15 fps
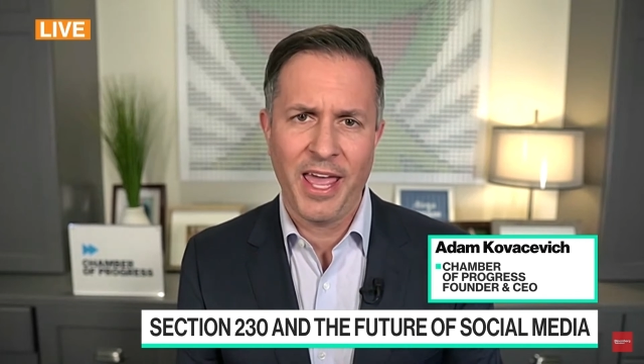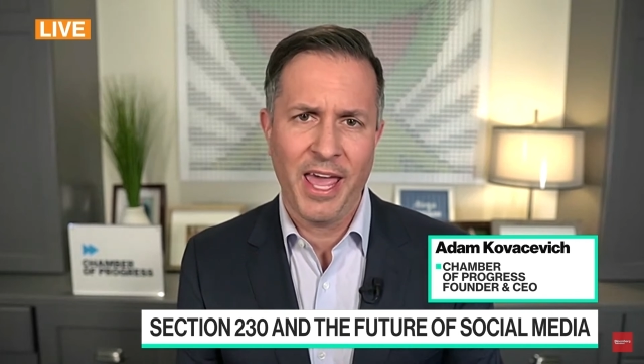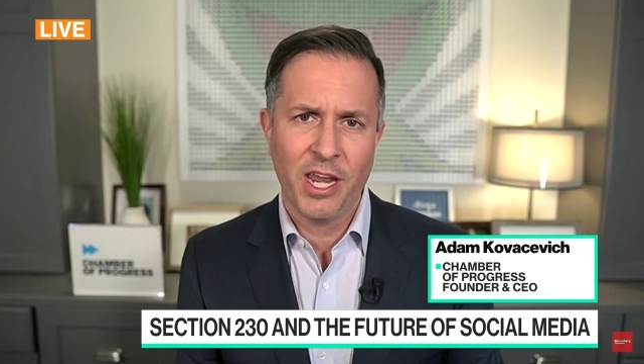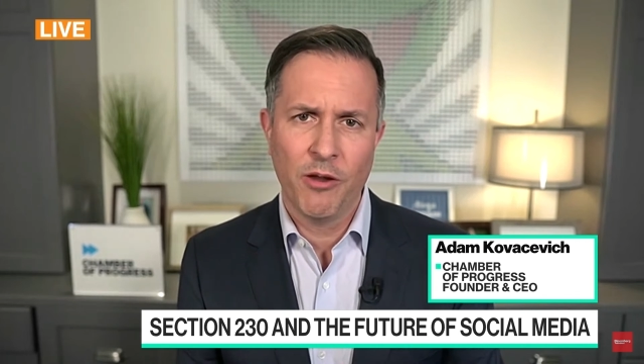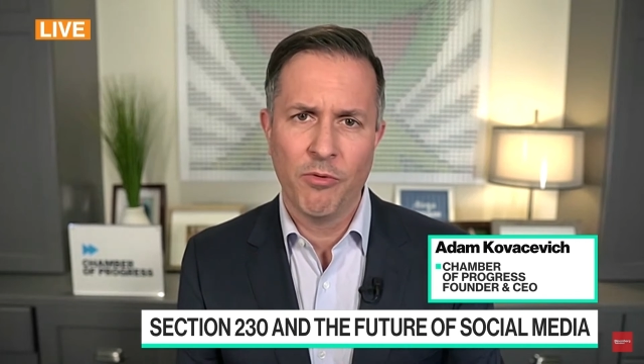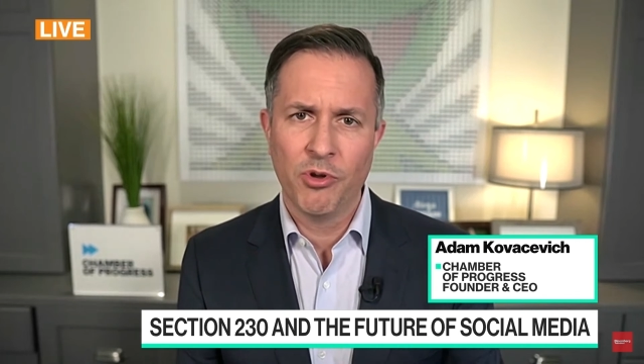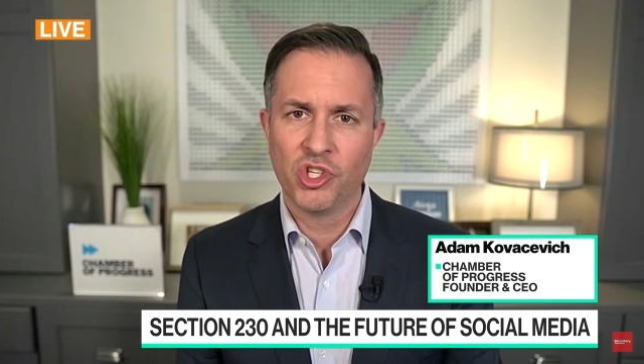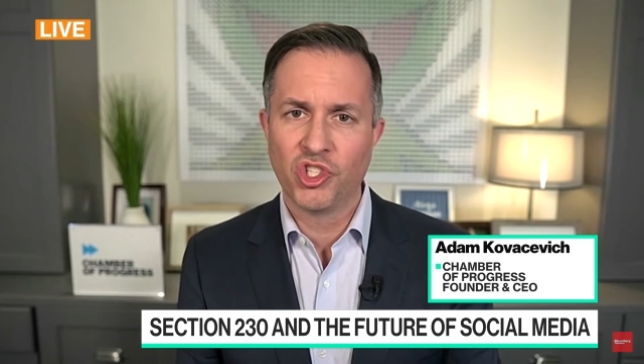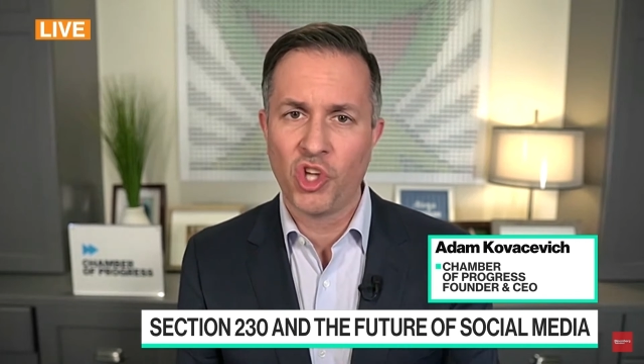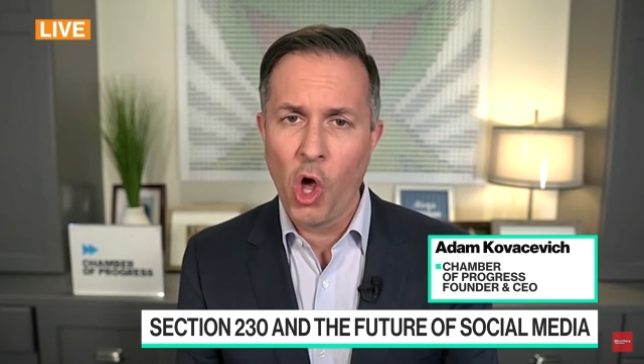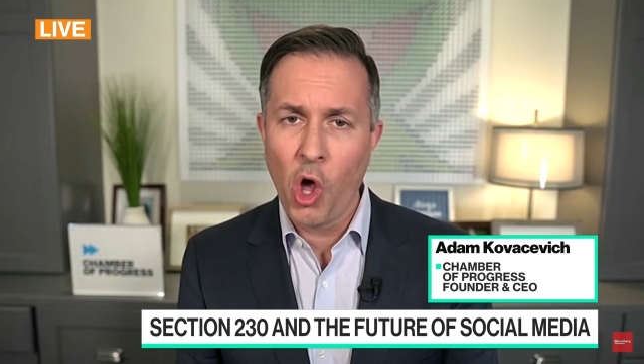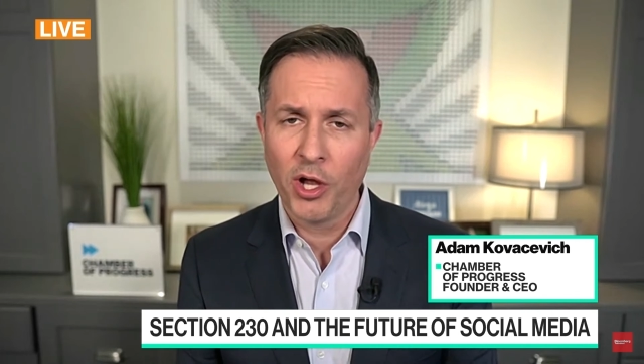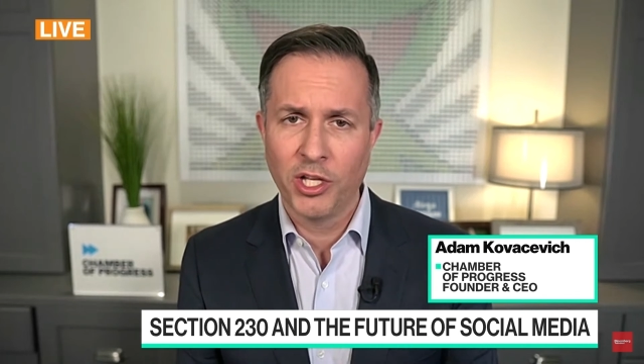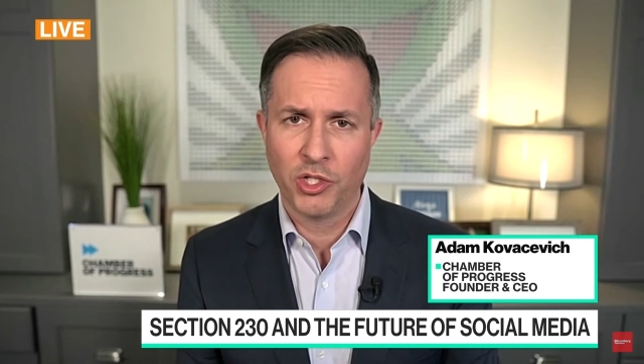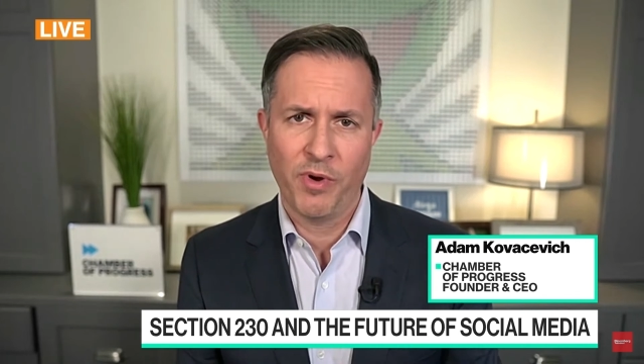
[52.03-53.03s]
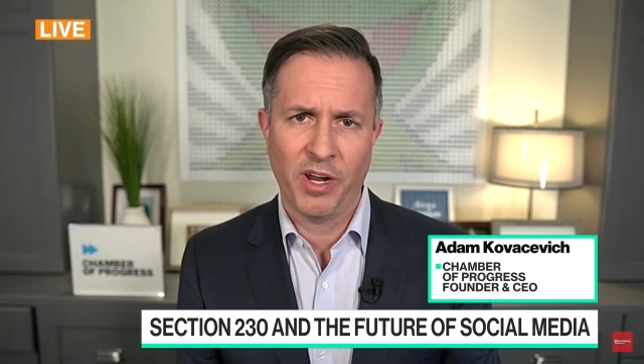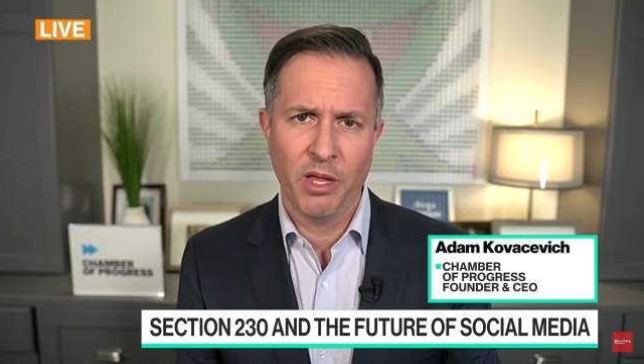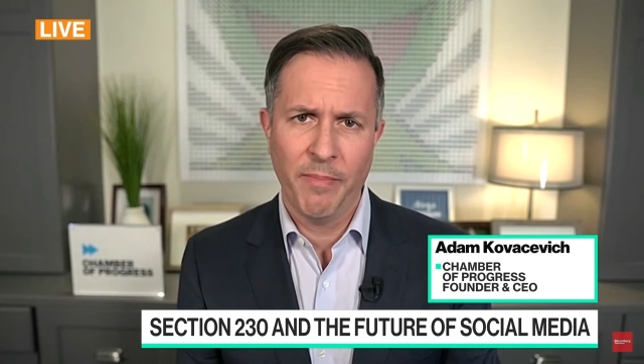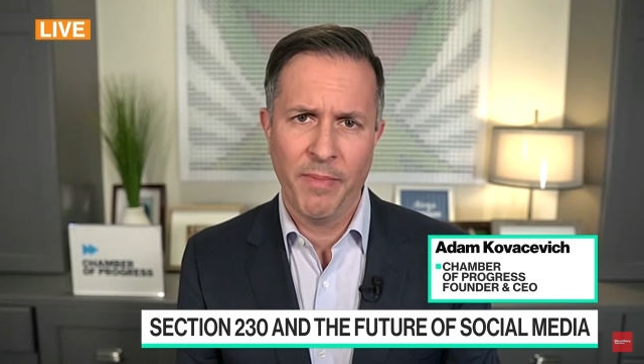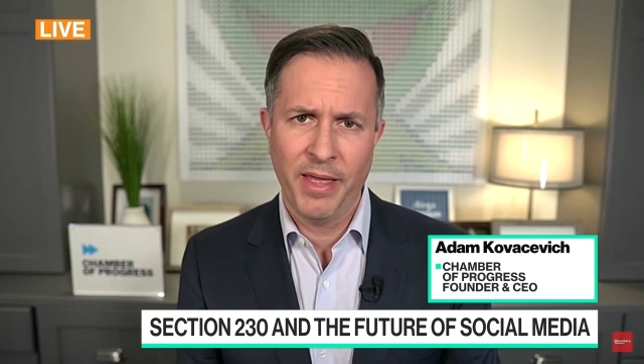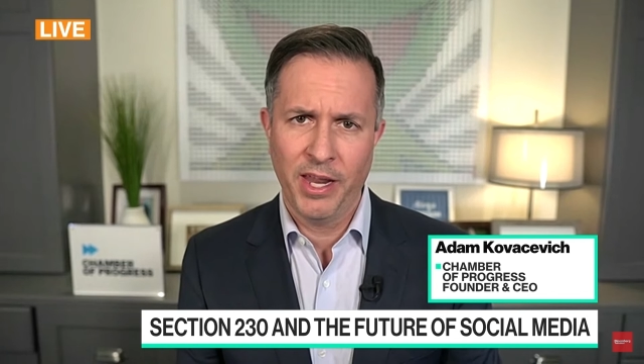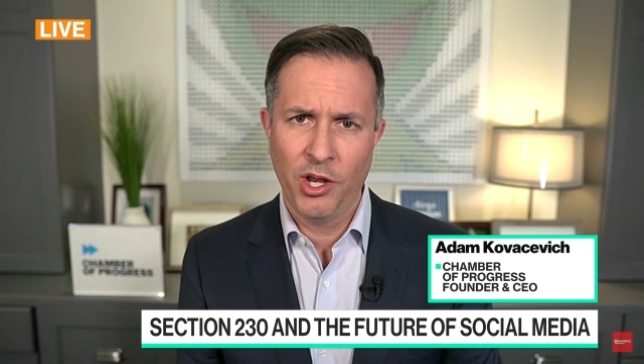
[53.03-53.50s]
and a song is
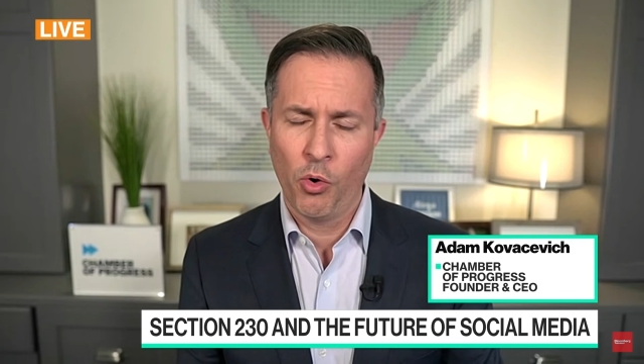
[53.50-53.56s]
recommended,